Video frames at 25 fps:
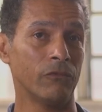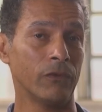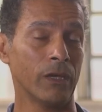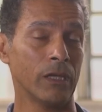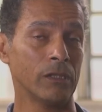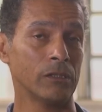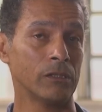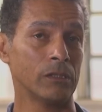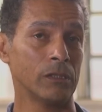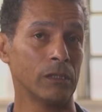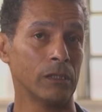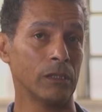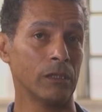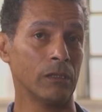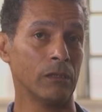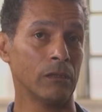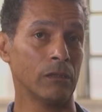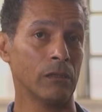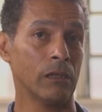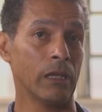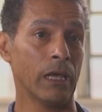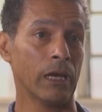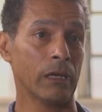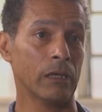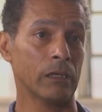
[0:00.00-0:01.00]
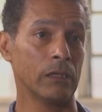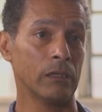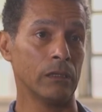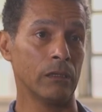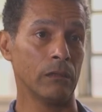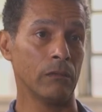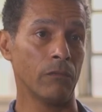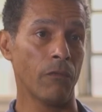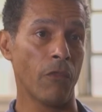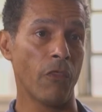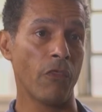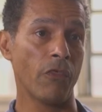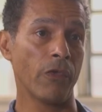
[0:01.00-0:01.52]
fencing, like
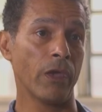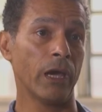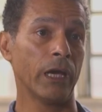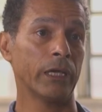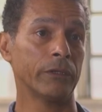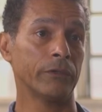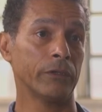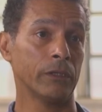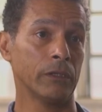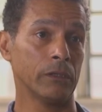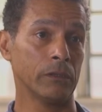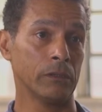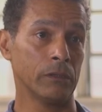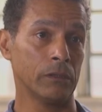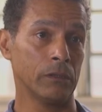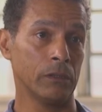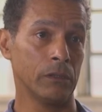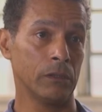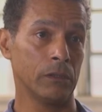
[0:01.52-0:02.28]
in theater,